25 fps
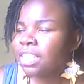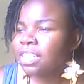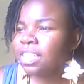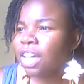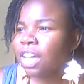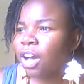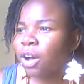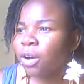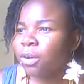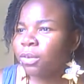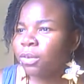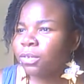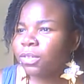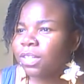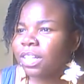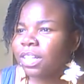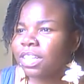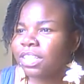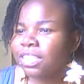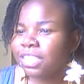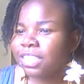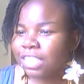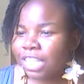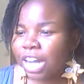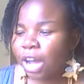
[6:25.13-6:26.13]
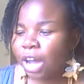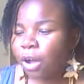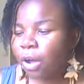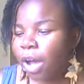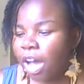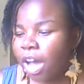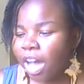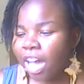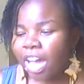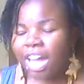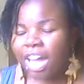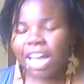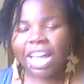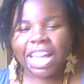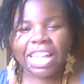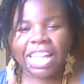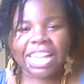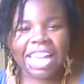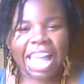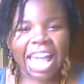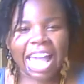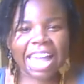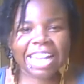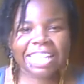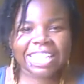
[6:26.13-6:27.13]
so, you know, her
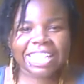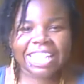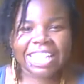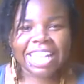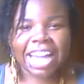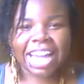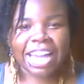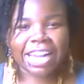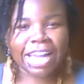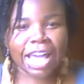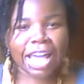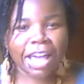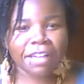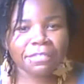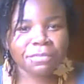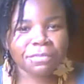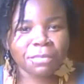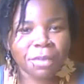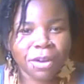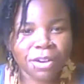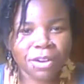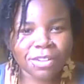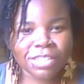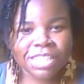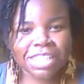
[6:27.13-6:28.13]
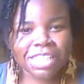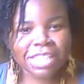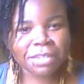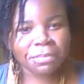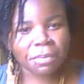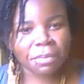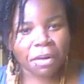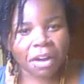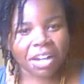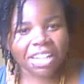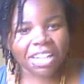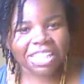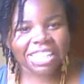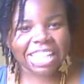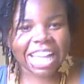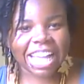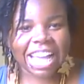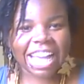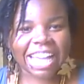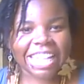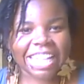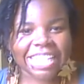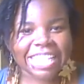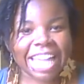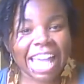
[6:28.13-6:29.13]
and Natalie kind of have words in the parking
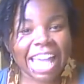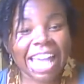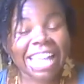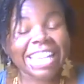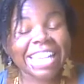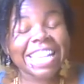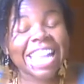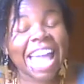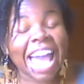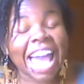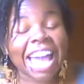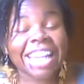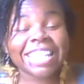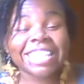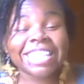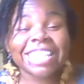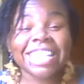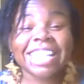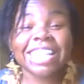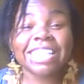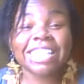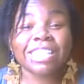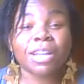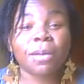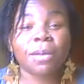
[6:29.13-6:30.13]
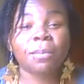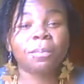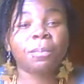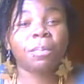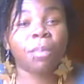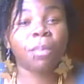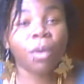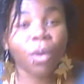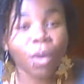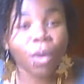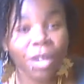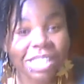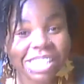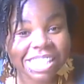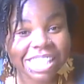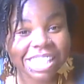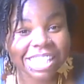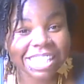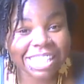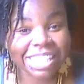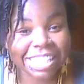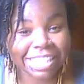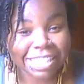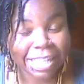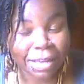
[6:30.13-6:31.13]
lot, and Natalie is a boss
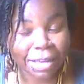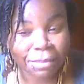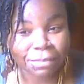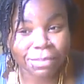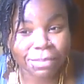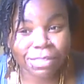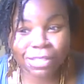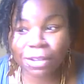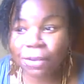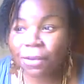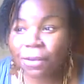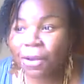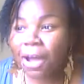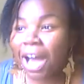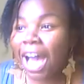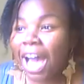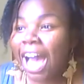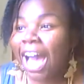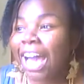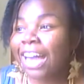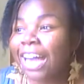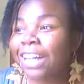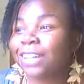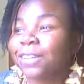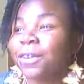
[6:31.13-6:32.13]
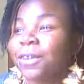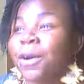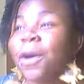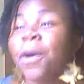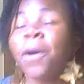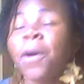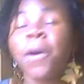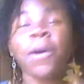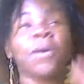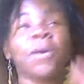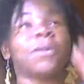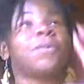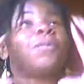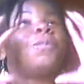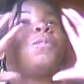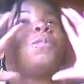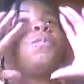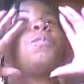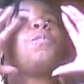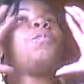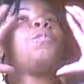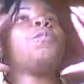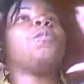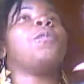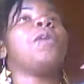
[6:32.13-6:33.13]
in this episode.
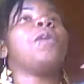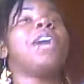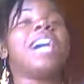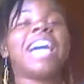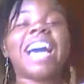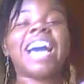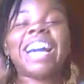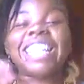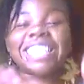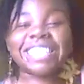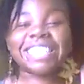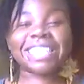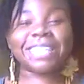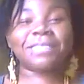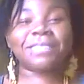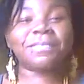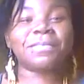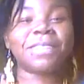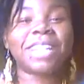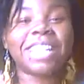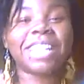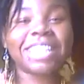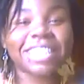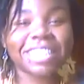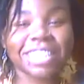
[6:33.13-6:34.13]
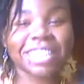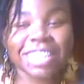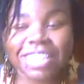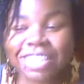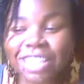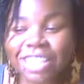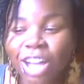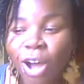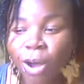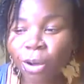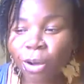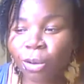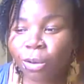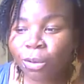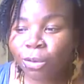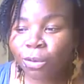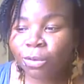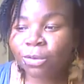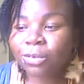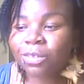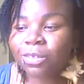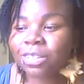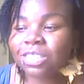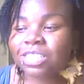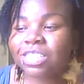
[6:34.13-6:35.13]
Look, this
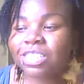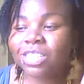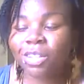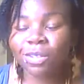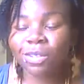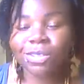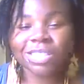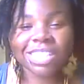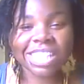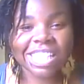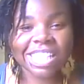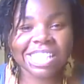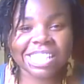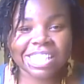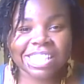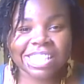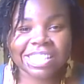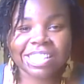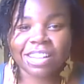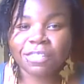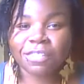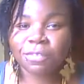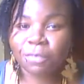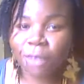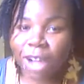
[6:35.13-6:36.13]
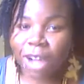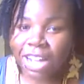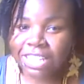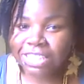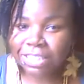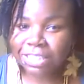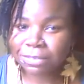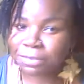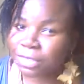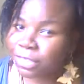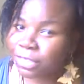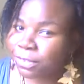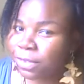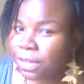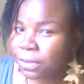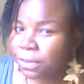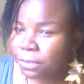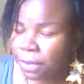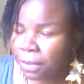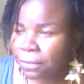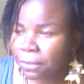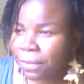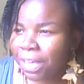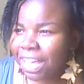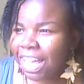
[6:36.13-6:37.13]
whole 2 seasons of watching Between
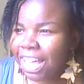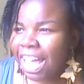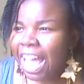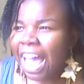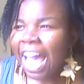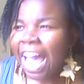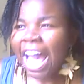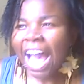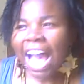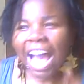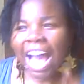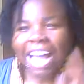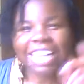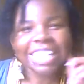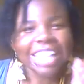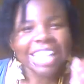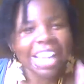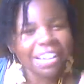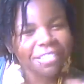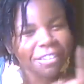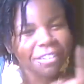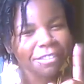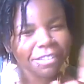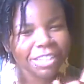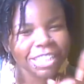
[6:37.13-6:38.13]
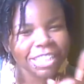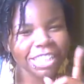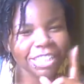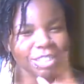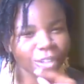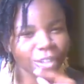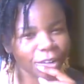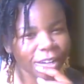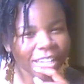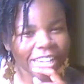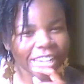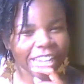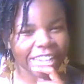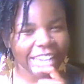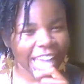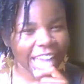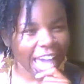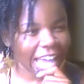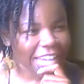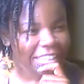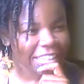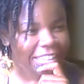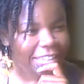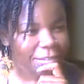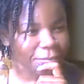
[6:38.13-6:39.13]
Women, I never really thought that
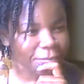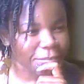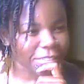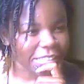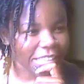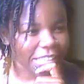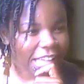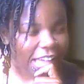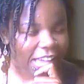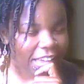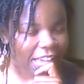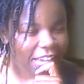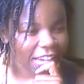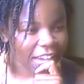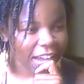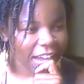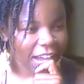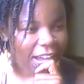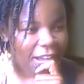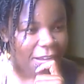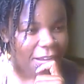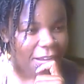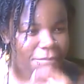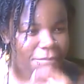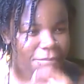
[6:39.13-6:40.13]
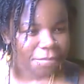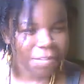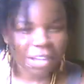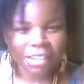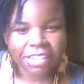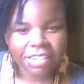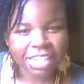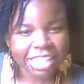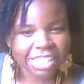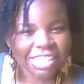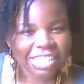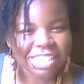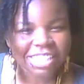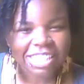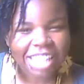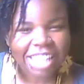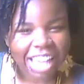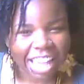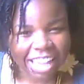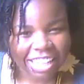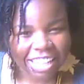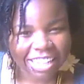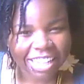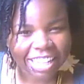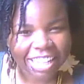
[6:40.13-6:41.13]
Natalie was, like, very
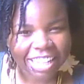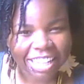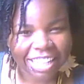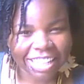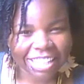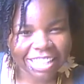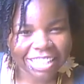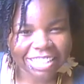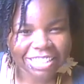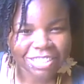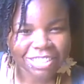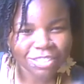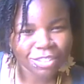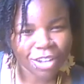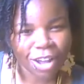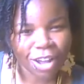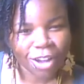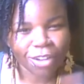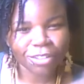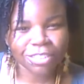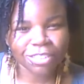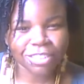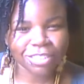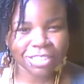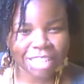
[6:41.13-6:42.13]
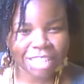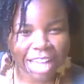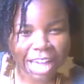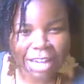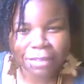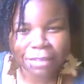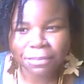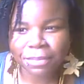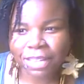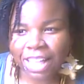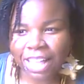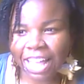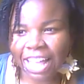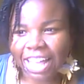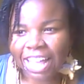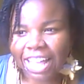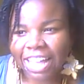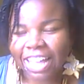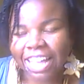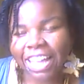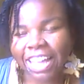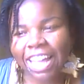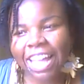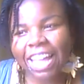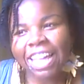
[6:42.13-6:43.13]
entertaining. You know, she's kind of
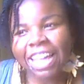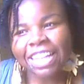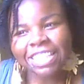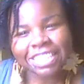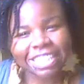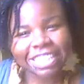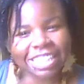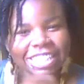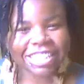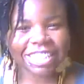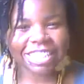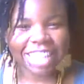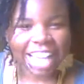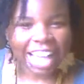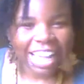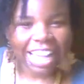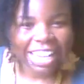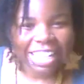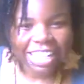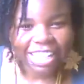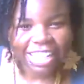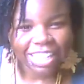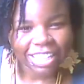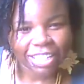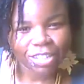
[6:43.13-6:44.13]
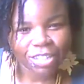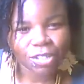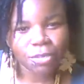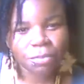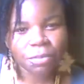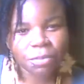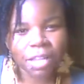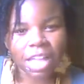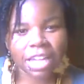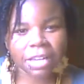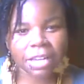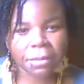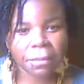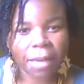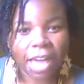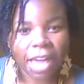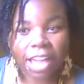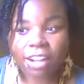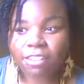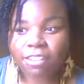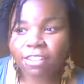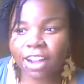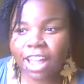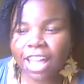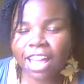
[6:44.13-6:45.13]
plain. She's kind of cute, played the
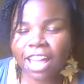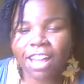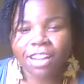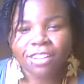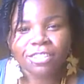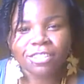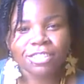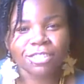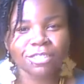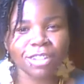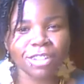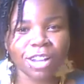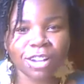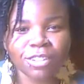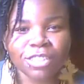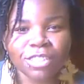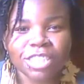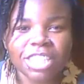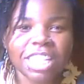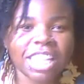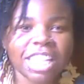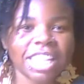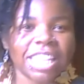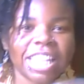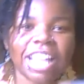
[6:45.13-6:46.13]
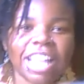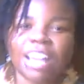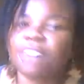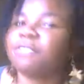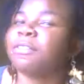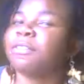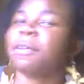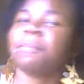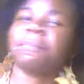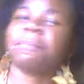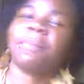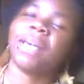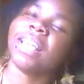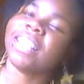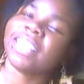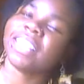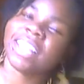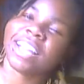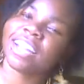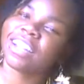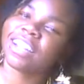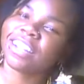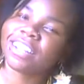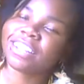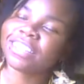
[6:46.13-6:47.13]
background, you know, she in love with
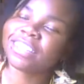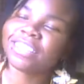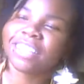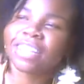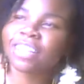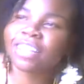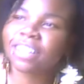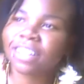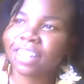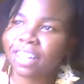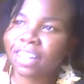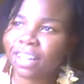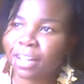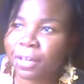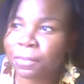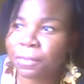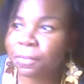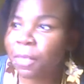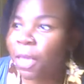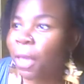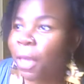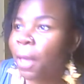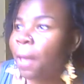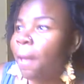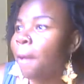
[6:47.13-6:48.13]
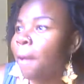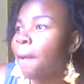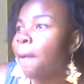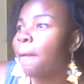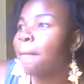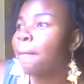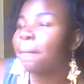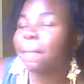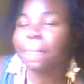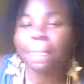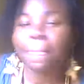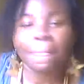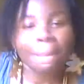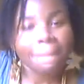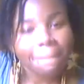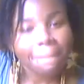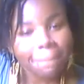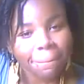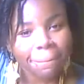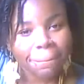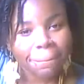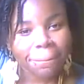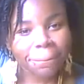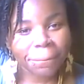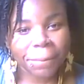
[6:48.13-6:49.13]
Miller, da-da-da.
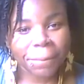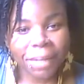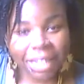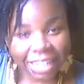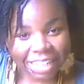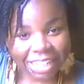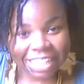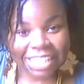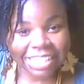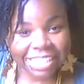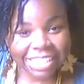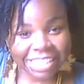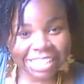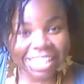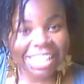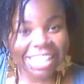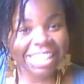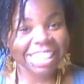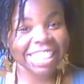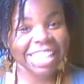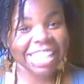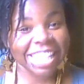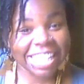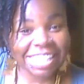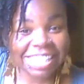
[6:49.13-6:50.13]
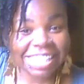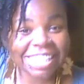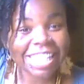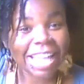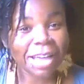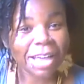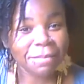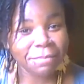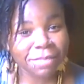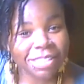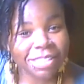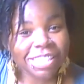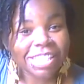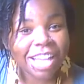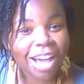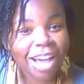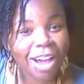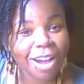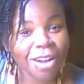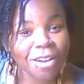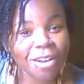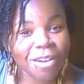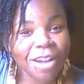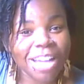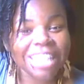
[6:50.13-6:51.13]
But this
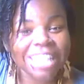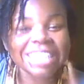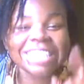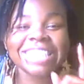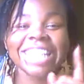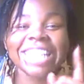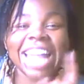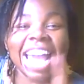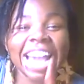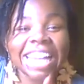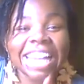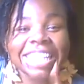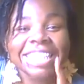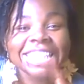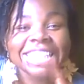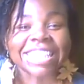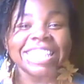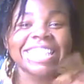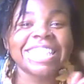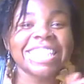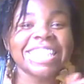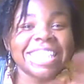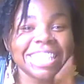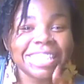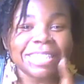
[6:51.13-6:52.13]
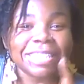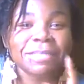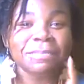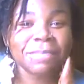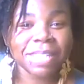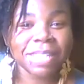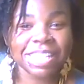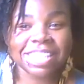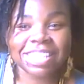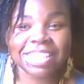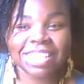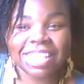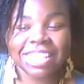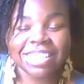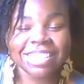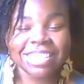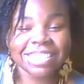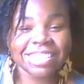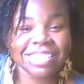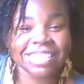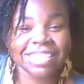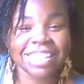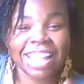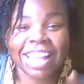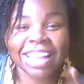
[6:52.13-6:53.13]
episode, Natalie could get the
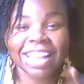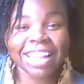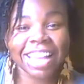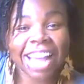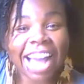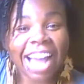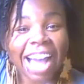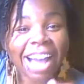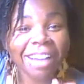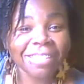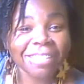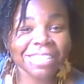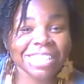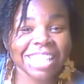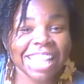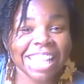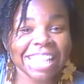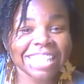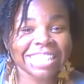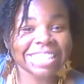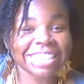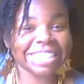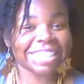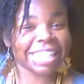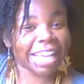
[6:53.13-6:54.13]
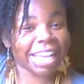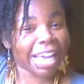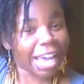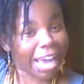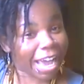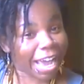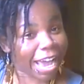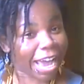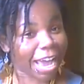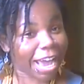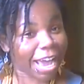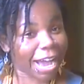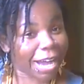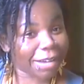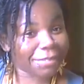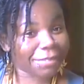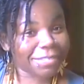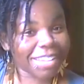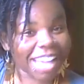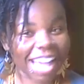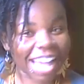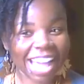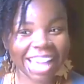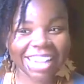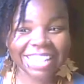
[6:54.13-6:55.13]
business. Like, I was like,
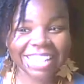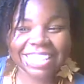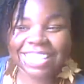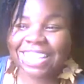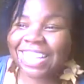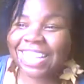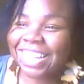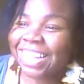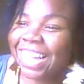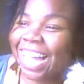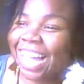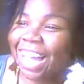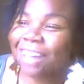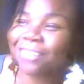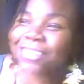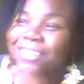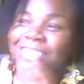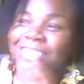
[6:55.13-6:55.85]
damn, Natalie.